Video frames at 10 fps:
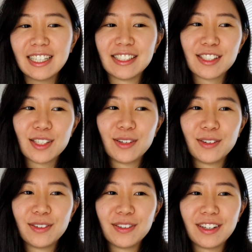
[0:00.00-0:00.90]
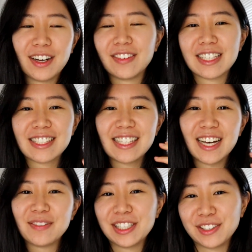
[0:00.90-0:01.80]
And so obviously
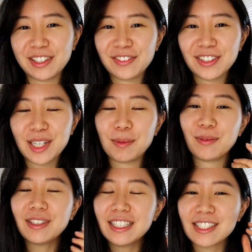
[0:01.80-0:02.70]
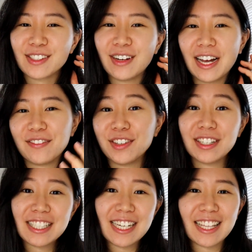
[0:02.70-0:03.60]
I've been doing it for a couple of weeks, so I have
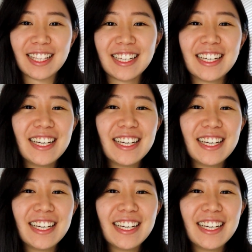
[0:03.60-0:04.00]
noticed nothing